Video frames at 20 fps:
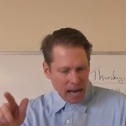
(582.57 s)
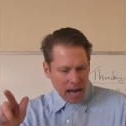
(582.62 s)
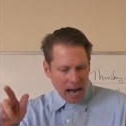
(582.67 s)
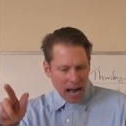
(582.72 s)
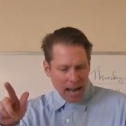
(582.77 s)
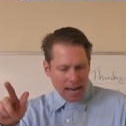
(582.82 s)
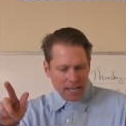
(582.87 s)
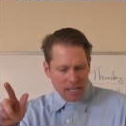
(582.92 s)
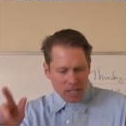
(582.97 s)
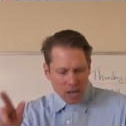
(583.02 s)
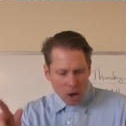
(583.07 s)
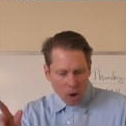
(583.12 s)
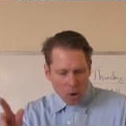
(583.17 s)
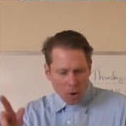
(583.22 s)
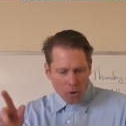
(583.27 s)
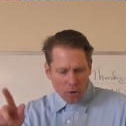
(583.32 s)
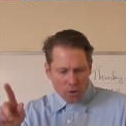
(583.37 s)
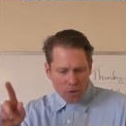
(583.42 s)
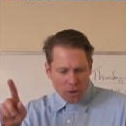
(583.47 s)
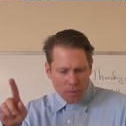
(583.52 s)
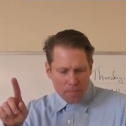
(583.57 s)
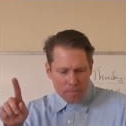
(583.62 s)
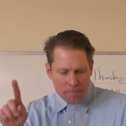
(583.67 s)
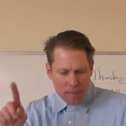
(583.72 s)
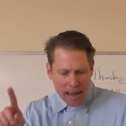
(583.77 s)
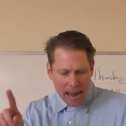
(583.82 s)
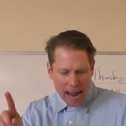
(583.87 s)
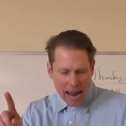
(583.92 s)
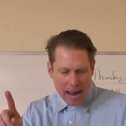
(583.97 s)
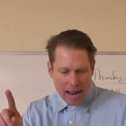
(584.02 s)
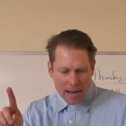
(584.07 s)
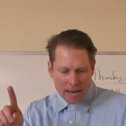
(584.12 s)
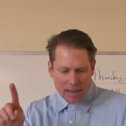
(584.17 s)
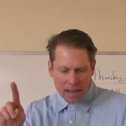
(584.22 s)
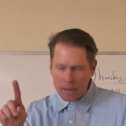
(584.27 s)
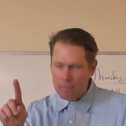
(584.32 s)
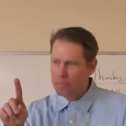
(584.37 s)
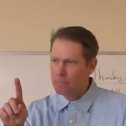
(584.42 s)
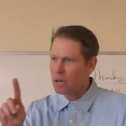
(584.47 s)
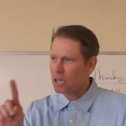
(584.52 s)
I know the man
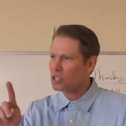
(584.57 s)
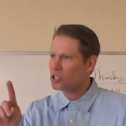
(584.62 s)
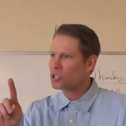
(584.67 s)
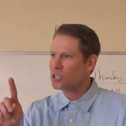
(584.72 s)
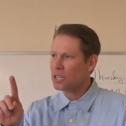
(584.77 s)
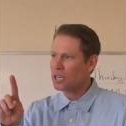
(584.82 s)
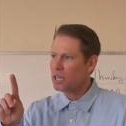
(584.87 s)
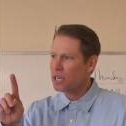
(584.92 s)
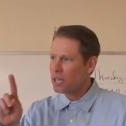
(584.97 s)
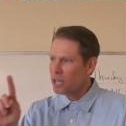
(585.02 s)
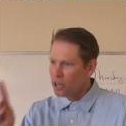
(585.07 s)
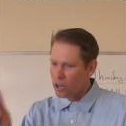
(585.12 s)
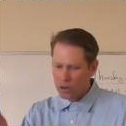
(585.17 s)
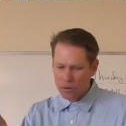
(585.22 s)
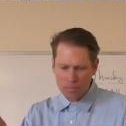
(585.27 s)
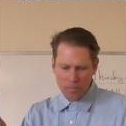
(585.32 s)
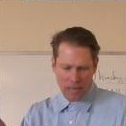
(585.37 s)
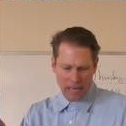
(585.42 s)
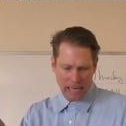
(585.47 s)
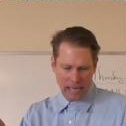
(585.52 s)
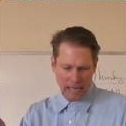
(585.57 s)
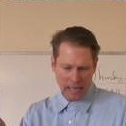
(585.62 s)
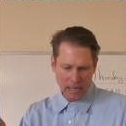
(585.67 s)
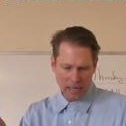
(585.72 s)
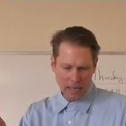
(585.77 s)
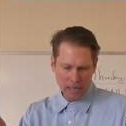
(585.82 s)
that must hear me.